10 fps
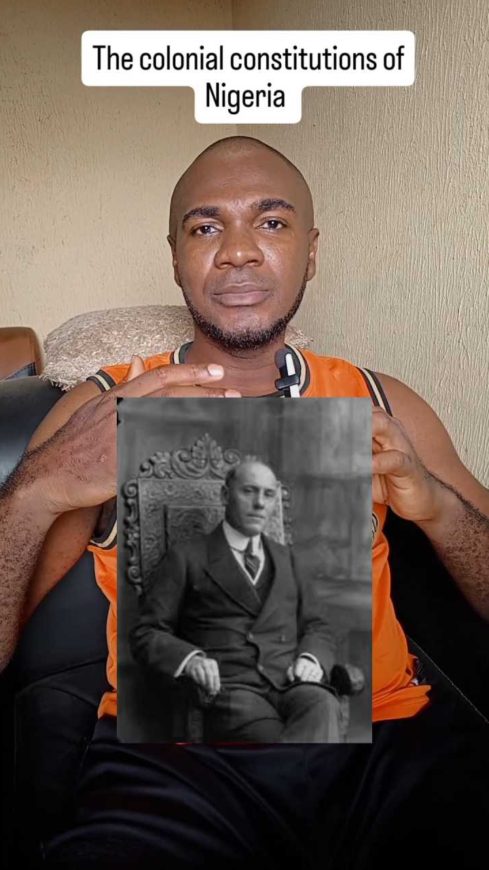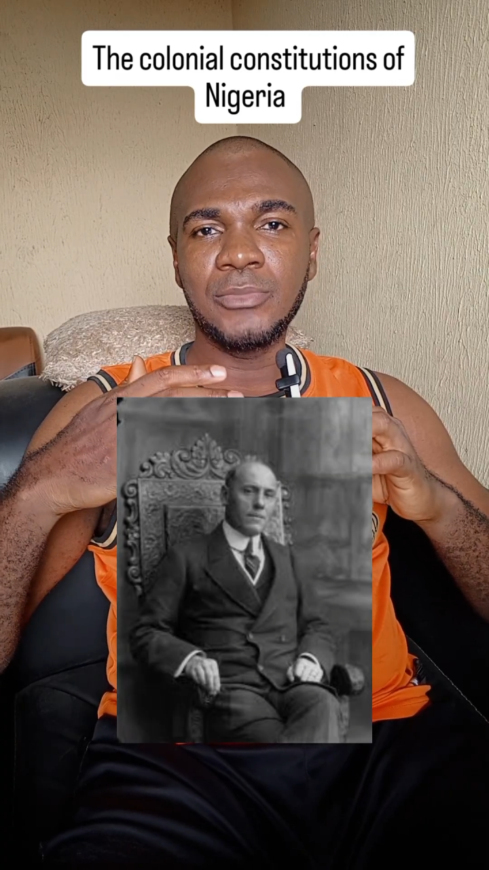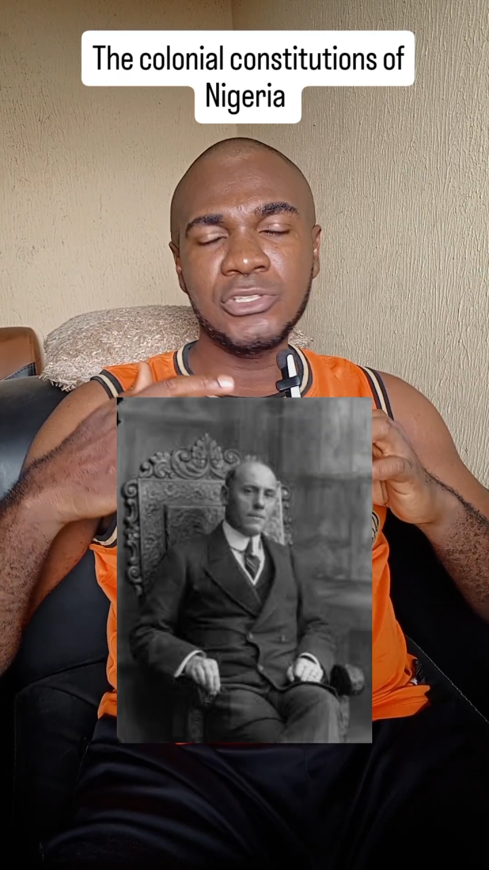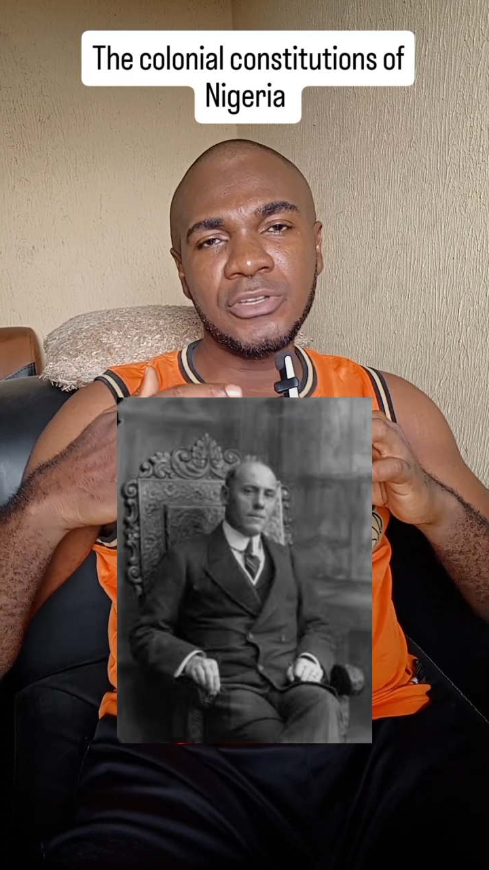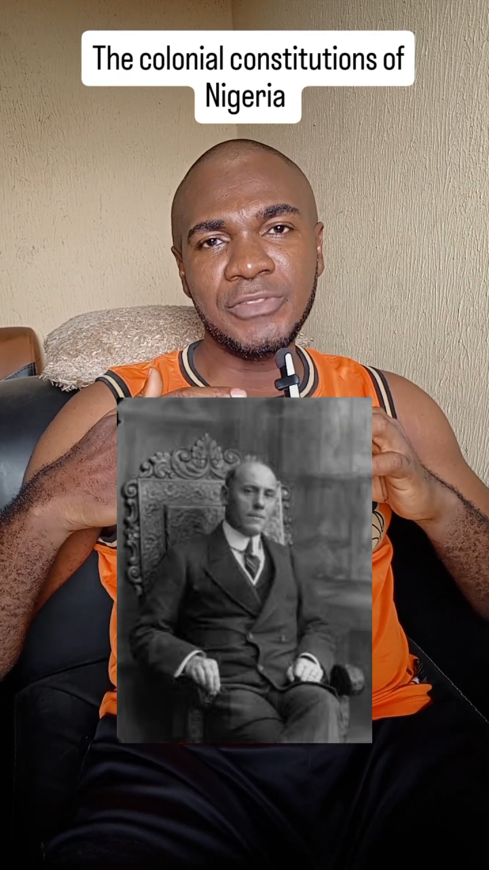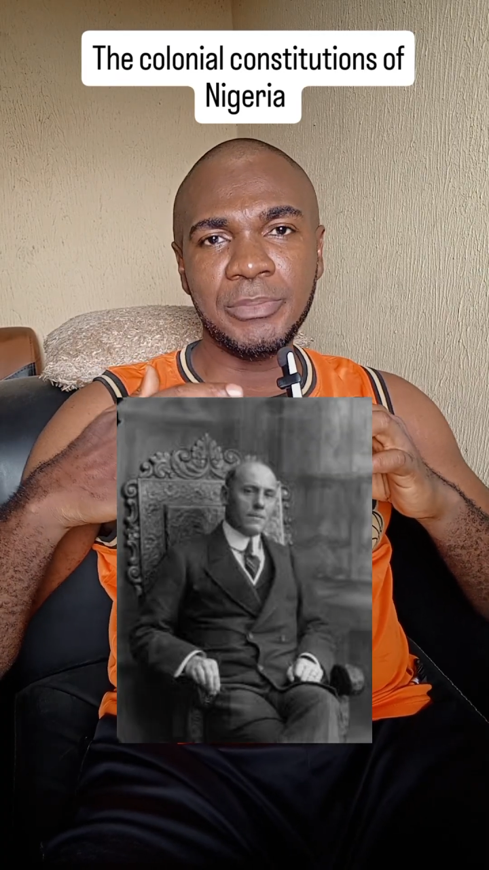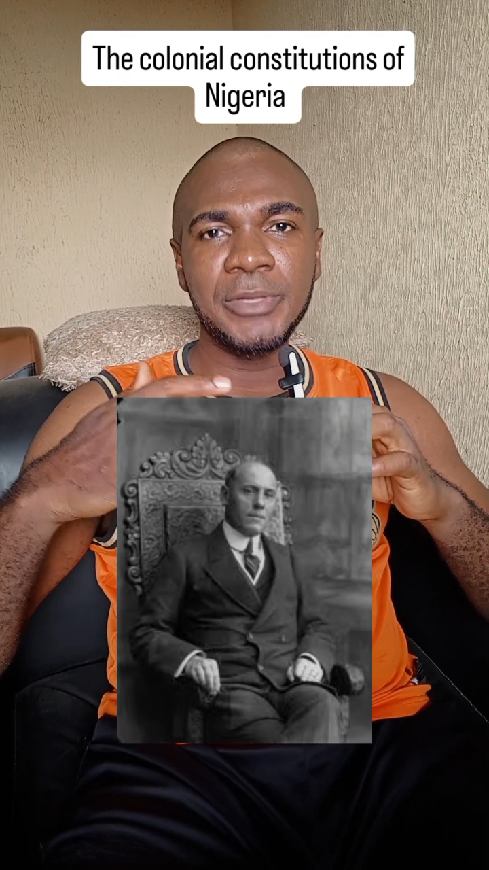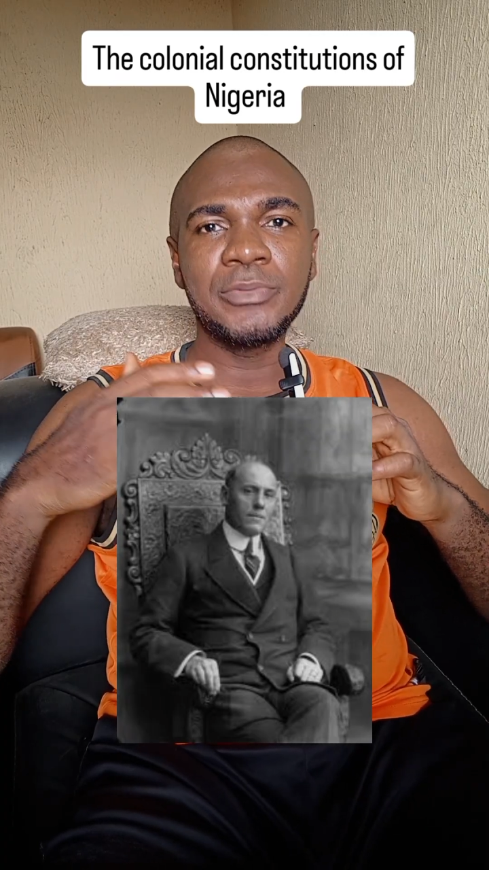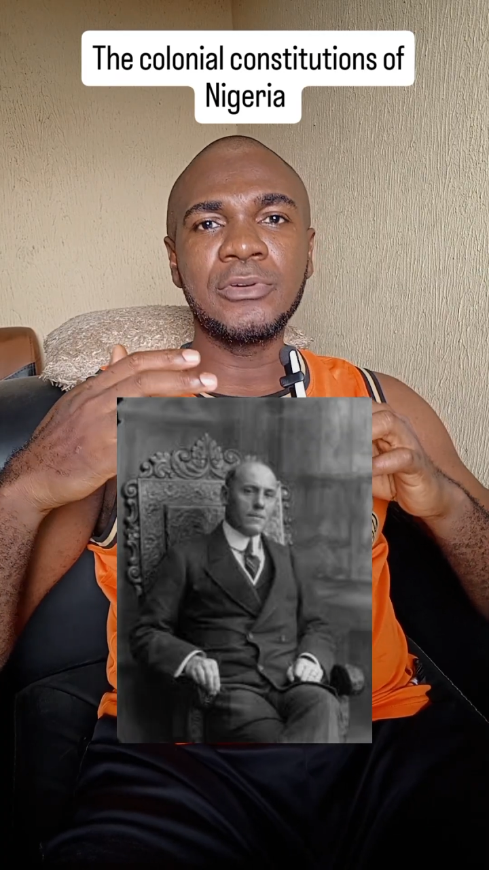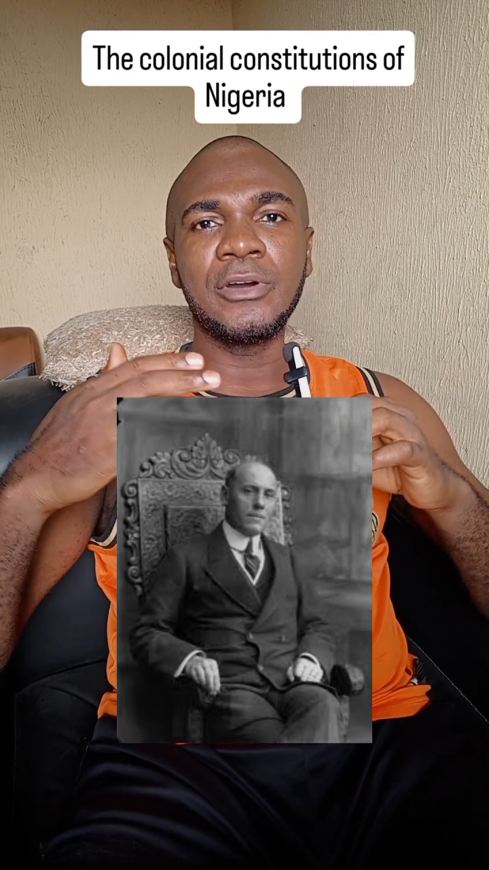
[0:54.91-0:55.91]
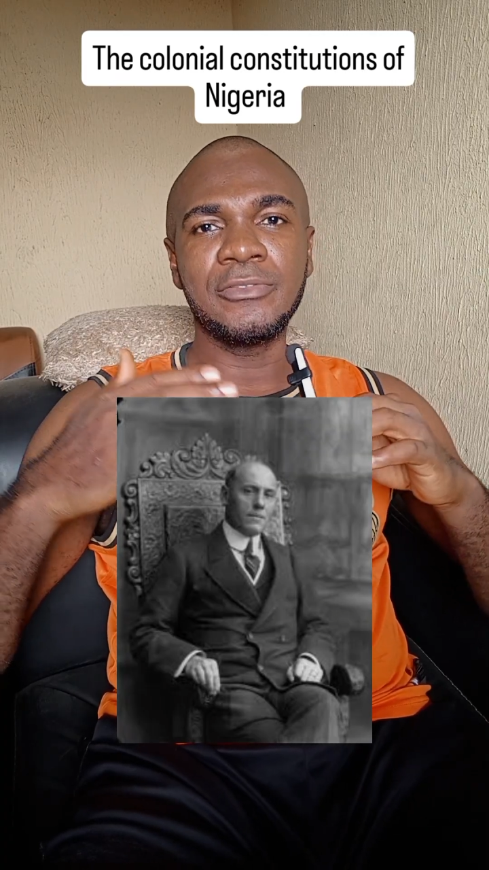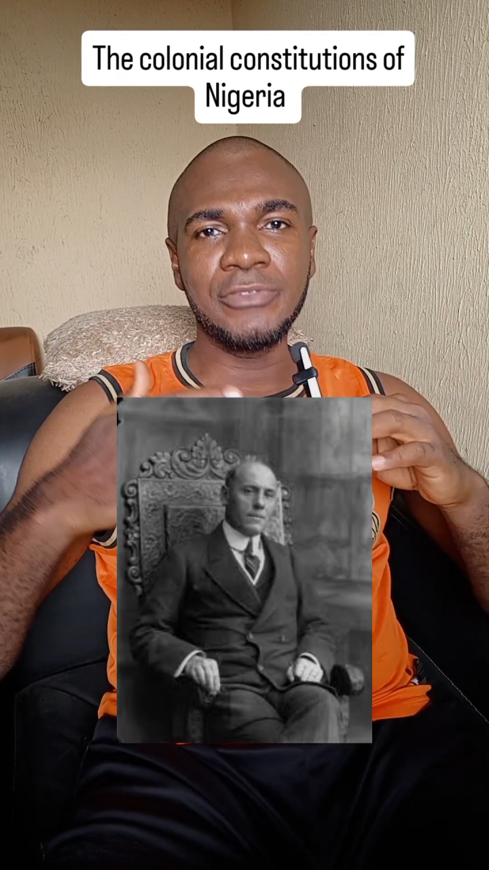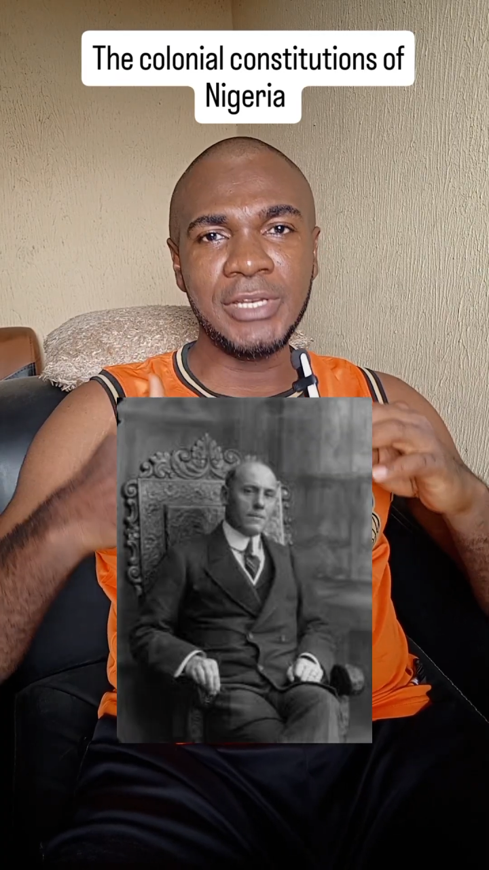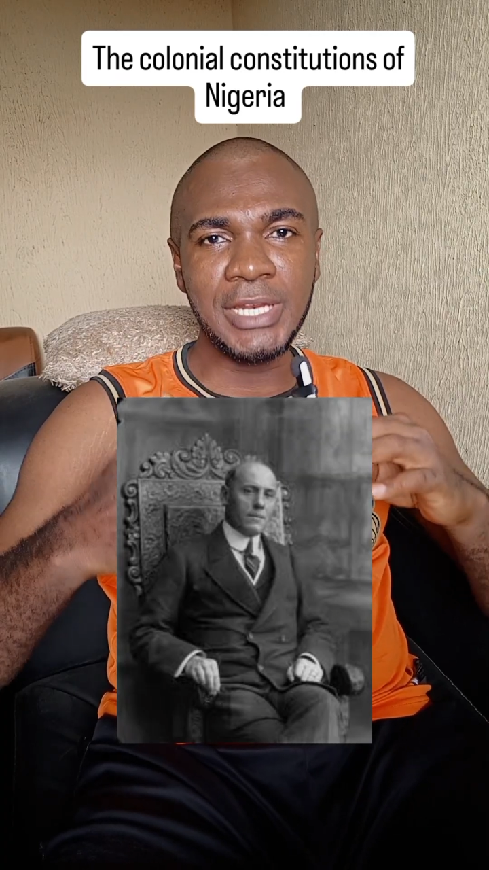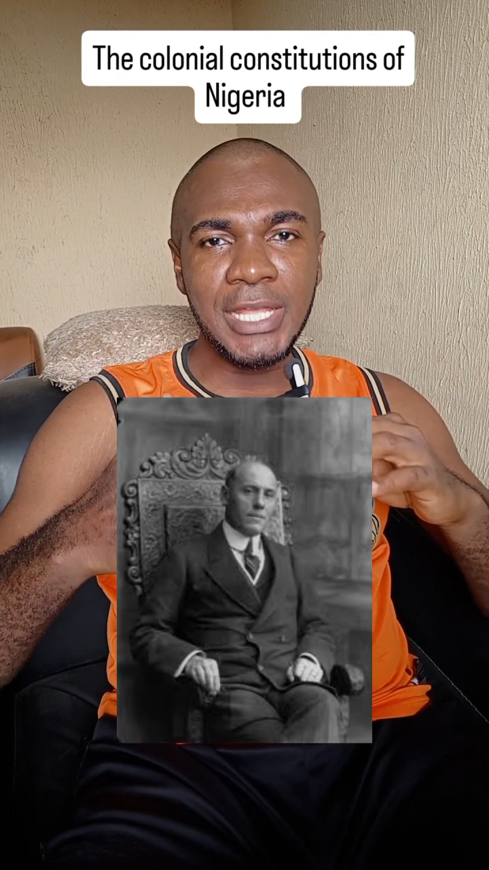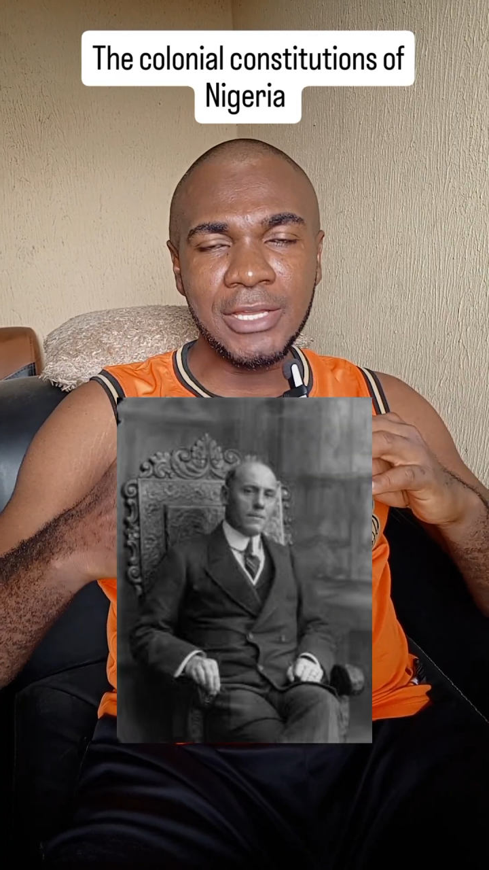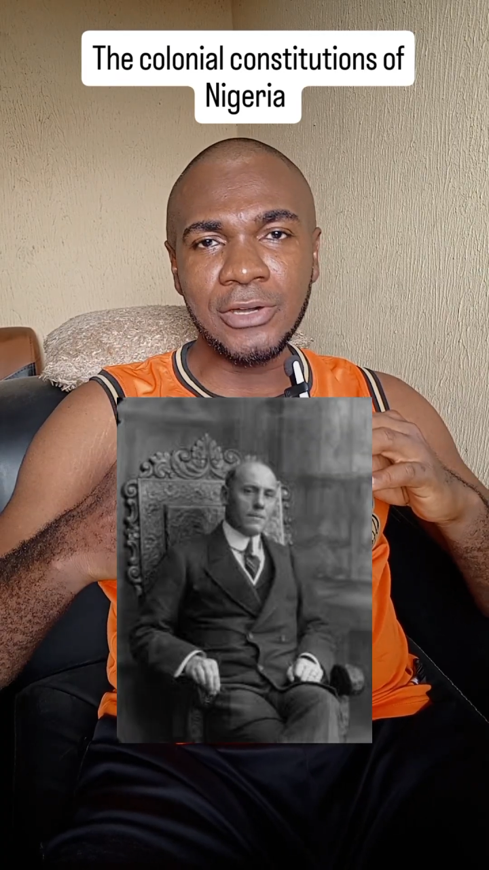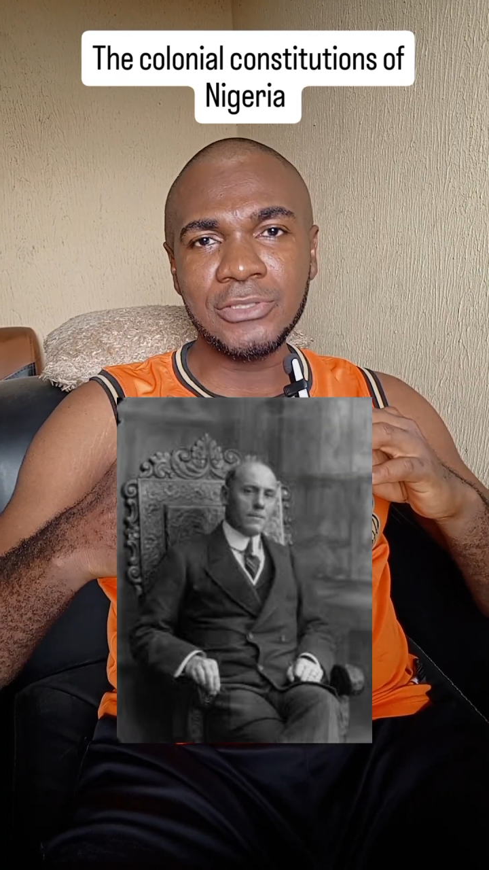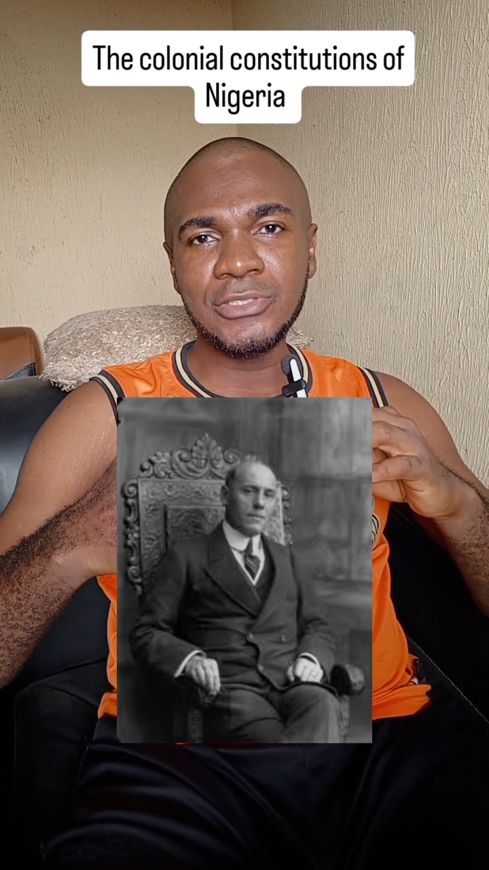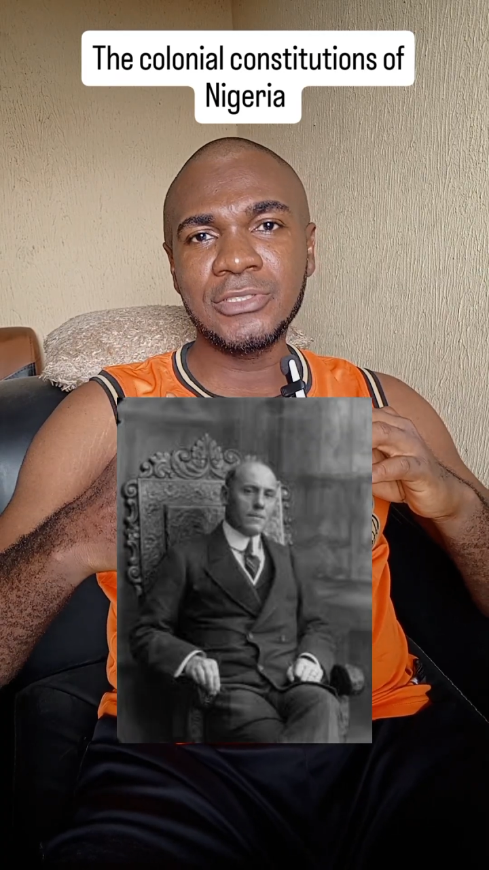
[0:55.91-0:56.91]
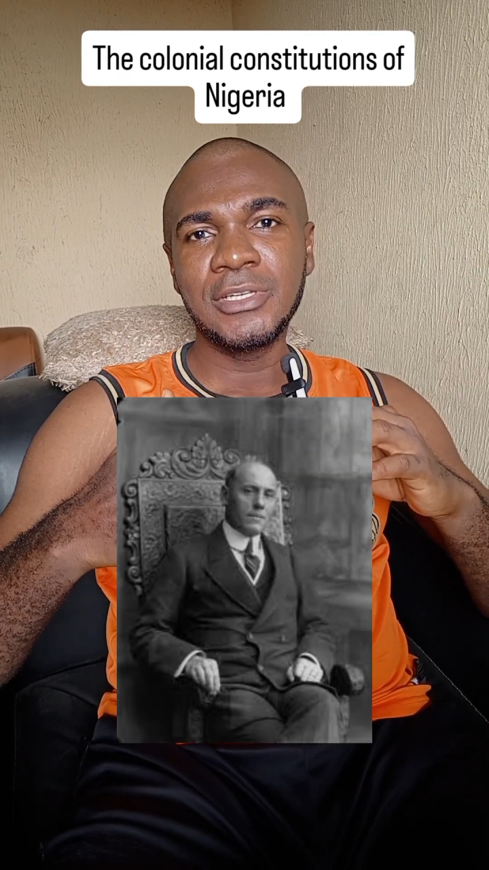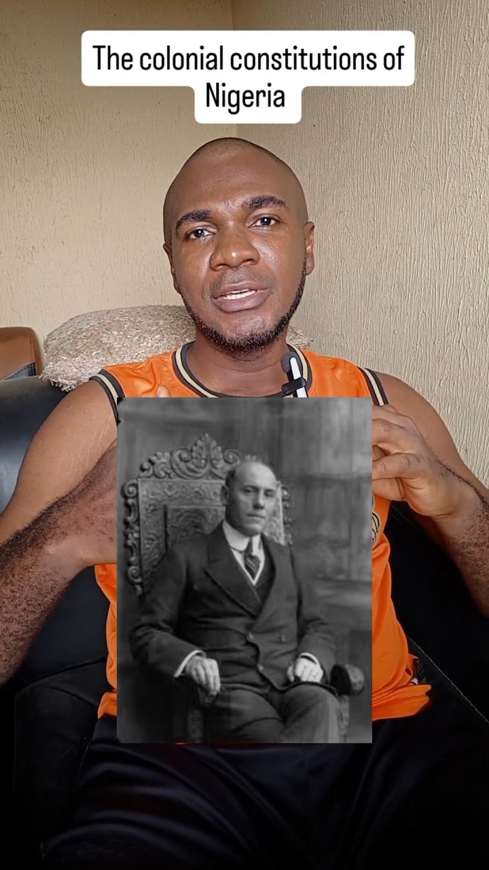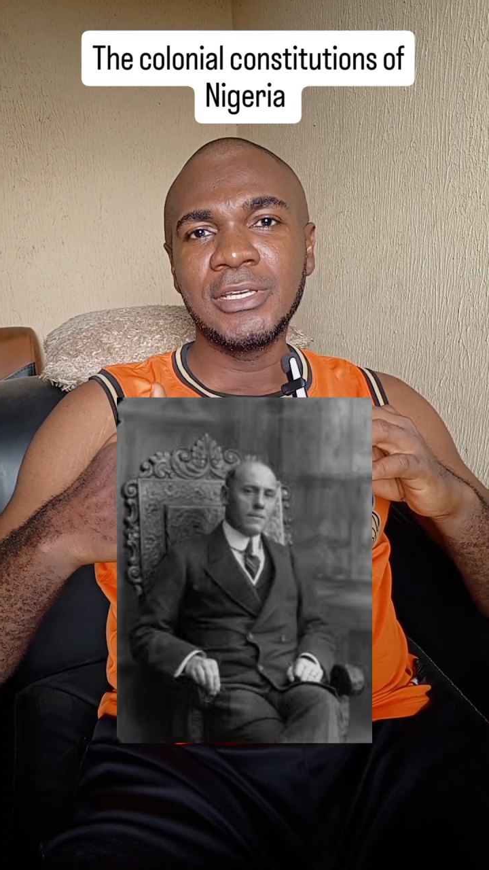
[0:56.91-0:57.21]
much of the people of Lagos